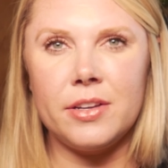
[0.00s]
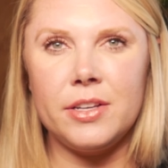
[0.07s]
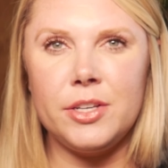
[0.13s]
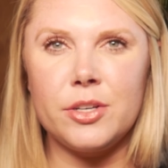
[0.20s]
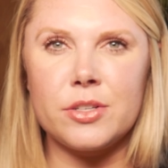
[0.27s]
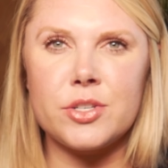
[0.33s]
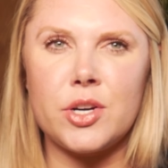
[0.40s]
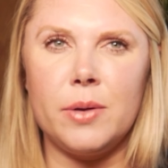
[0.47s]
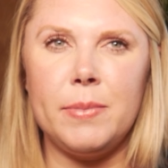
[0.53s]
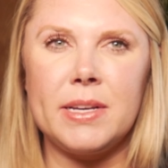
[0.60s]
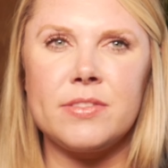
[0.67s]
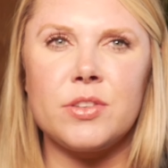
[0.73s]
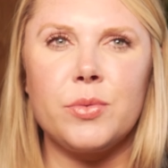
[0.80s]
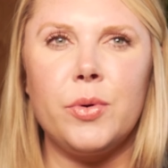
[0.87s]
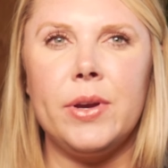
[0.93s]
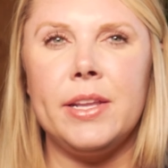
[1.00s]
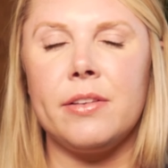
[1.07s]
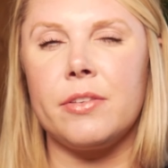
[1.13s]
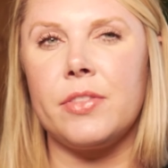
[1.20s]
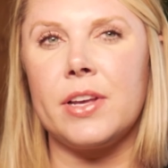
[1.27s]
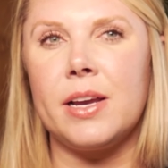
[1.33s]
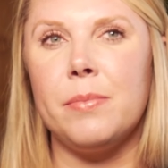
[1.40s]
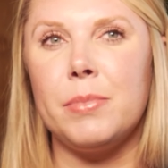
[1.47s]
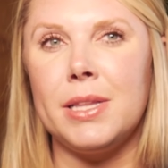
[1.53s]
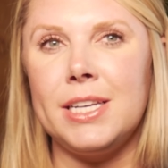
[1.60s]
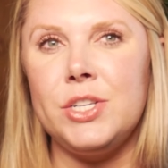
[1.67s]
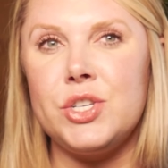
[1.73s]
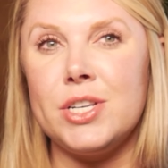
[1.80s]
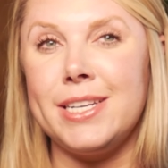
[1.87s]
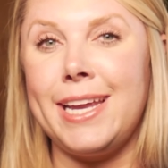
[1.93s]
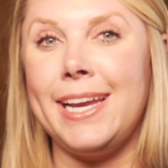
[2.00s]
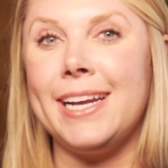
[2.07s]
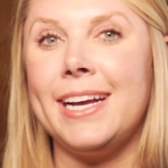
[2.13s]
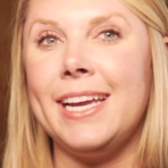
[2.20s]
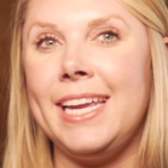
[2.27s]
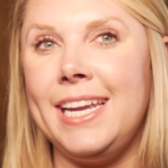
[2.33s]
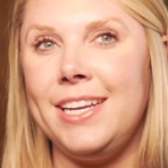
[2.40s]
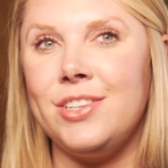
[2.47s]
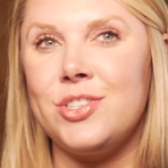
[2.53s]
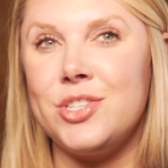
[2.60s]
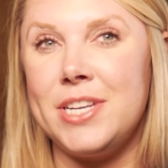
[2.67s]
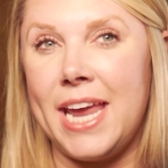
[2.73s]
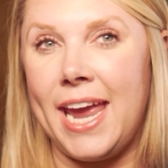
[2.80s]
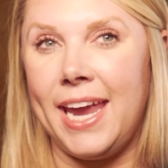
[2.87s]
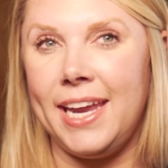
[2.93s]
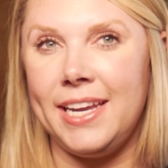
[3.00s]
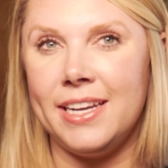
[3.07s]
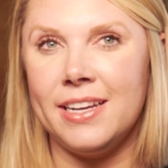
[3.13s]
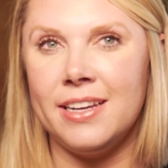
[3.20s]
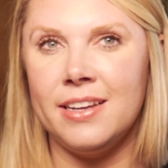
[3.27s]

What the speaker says: your Scrum Master will enter the completion data each day.